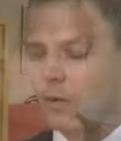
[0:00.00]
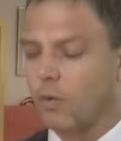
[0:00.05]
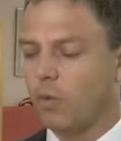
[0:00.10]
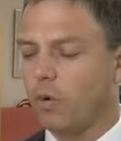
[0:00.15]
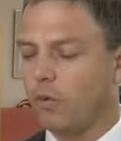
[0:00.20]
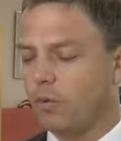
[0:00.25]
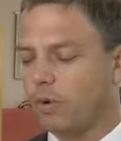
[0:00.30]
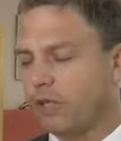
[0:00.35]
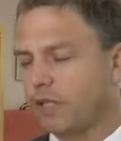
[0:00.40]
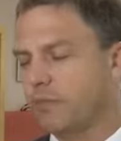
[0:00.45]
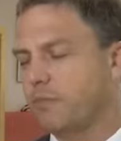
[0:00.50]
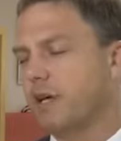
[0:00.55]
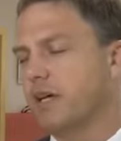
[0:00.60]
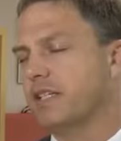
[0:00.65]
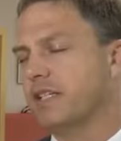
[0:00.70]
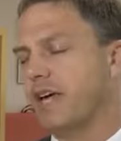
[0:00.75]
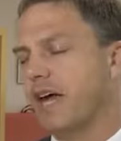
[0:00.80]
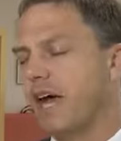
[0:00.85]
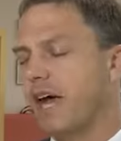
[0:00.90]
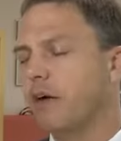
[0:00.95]
What we
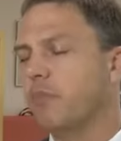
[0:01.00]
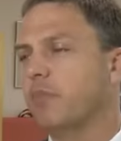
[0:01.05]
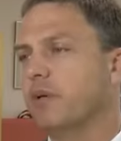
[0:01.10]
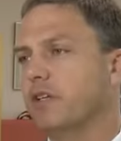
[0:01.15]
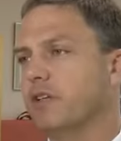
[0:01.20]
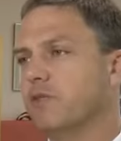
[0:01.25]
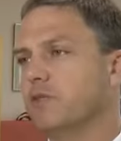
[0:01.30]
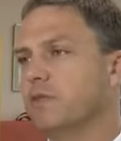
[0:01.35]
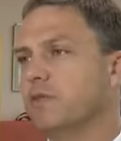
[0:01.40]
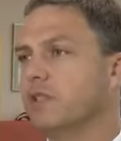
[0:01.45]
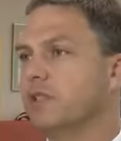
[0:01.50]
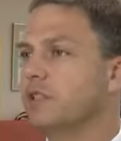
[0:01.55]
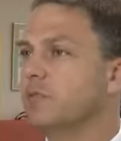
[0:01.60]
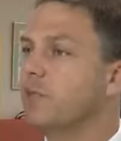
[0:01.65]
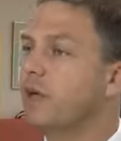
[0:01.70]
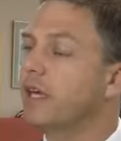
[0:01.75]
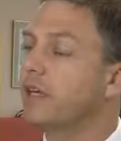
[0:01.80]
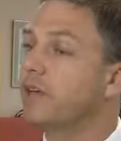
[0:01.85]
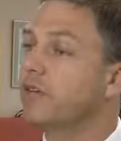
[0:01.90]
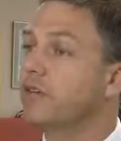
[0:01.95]
expect to happen is we
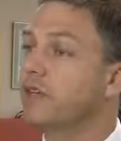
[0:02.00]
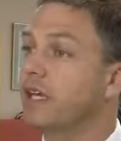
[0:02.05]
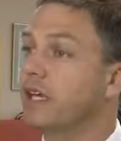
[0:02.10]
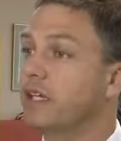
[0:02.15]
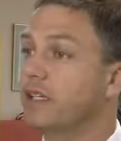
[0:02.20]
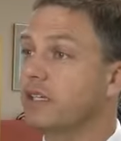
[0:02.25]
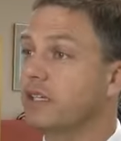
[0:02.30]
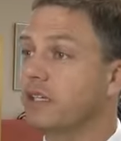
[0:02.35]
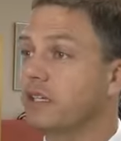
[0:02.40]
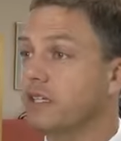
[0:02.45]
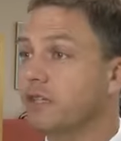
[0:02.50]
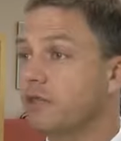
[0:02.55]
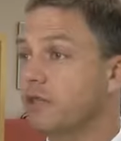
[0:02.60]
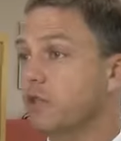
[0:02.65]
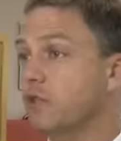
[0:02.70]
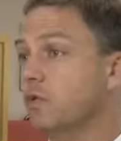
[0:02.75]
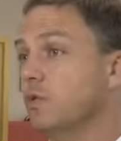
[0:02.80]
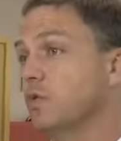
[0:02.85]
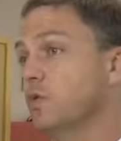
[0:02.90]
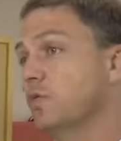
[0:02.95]
expect that
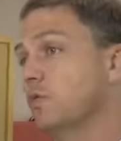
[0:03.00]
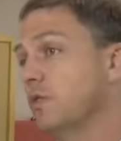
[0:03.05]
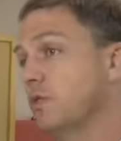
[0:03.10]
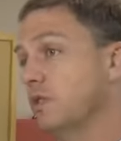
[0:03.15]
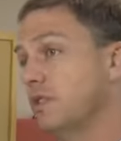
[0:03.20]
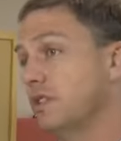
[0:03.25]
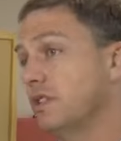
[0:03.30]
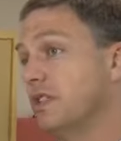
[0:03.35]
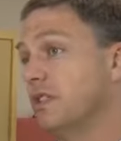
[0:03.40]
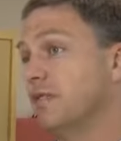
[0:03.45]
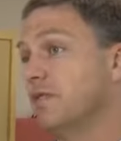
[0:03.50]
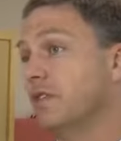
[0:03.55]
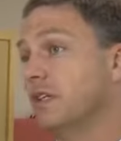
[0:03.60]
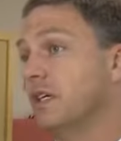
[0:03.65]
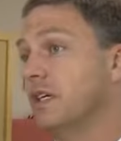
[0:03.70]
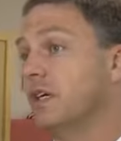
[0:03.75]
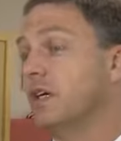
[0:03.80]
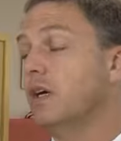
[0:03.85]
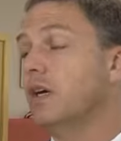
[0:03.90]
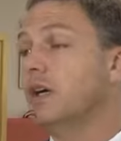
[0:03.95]
individuals who are
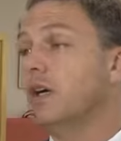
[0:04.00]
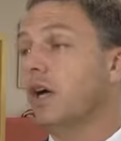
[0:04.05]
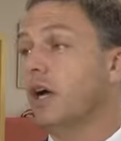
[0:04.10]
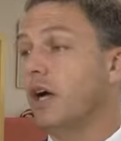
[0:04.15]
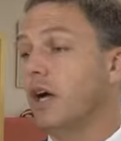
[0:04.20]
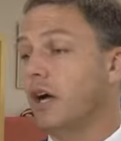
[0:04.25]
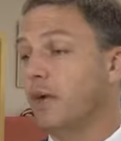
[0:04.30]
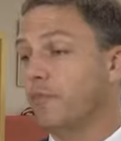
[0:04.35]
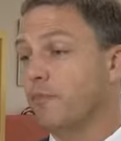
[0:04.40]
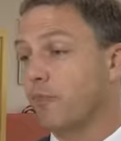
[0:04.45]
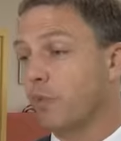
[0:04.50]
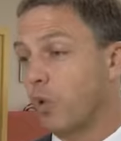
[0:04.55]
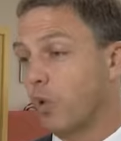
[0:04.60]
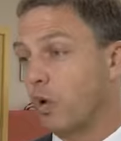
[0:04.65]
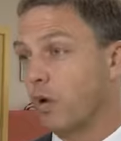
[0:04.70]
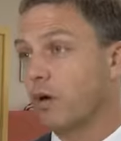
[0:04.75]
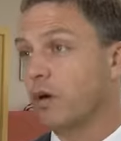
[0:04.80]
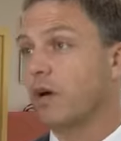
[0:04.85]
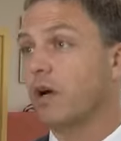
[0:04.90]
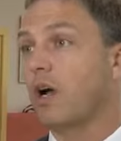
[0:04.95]
receiving
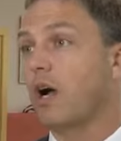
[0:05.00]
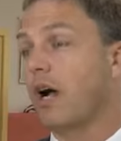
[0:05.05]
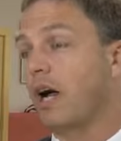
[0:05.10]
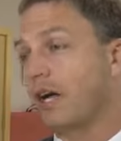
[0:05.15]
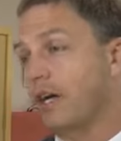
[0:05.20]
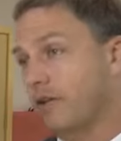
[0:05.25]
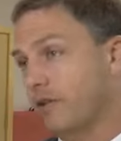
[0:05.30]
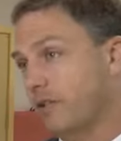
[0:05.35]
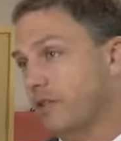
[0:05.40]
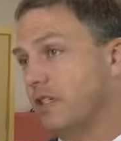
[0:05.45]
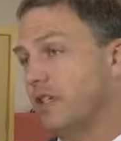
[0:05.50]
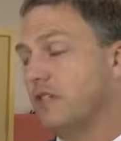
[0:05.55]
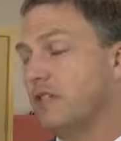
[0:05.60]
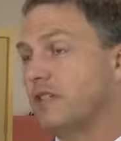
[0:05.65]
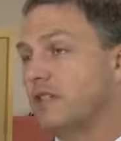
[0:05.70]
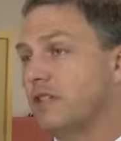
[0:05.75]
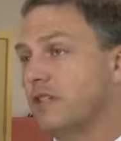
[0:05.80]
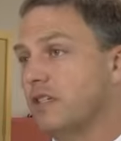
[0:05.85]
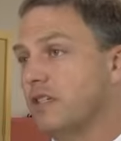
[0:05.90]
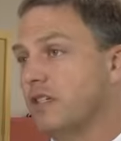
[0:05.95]
more higher
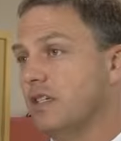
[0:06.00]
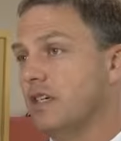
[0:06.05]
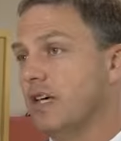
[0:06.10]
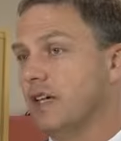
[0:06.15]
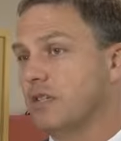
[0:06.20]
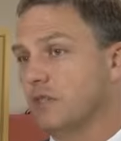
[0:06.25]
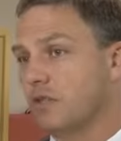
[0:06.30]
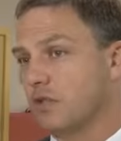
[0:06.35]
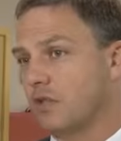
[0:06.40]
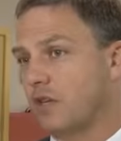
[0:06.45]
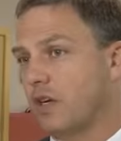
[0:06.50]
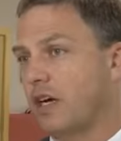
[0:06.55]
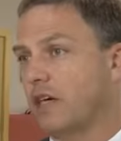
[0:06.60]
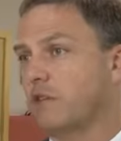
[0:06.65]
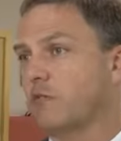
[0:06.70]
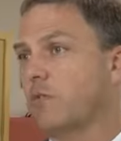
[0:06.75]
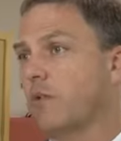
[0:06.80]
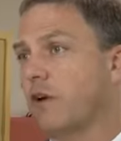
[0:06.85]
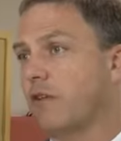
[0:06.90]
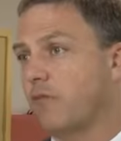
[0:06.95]
intensity
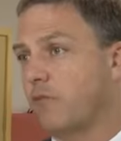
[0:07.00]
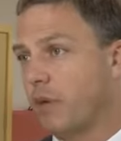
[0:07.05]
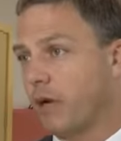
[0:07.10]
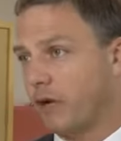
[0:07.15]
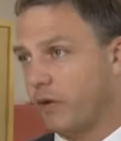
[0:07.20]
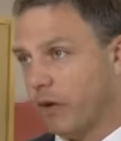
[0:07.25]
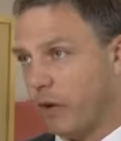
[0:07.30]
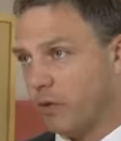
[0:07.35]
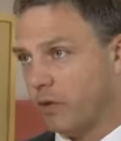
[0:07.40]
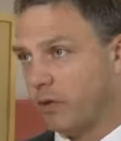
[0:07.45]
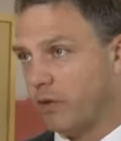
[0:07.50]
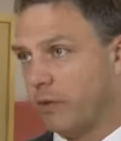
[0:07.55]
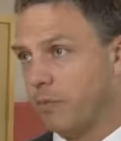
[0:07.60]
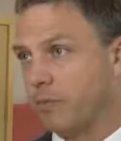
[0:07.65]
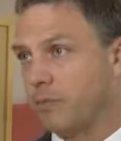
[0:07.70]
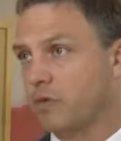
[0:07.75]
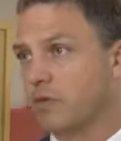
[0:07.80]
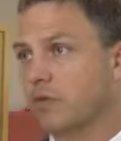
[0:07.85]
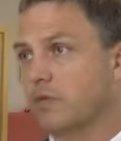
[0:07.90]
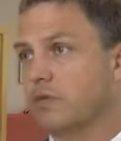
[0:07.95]
exercise will have better outcomes.